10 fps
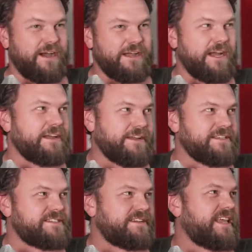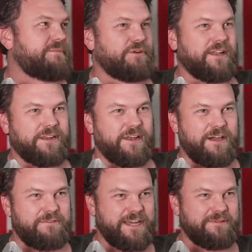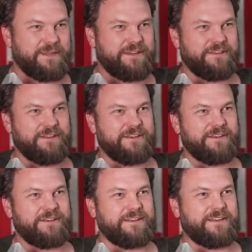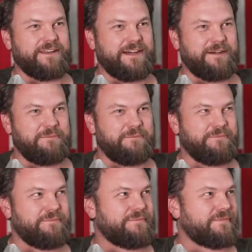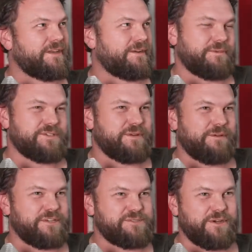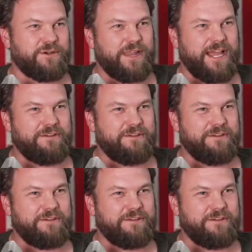I consider that more like life admin than which we all have.